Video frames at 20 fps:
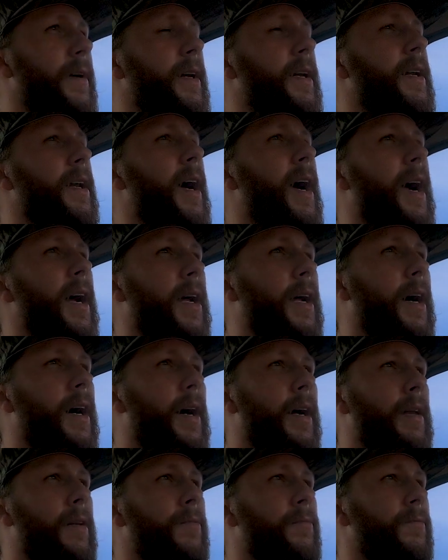feeding high
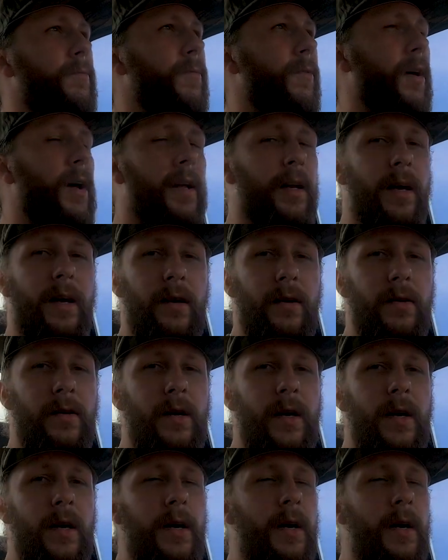cotton right now,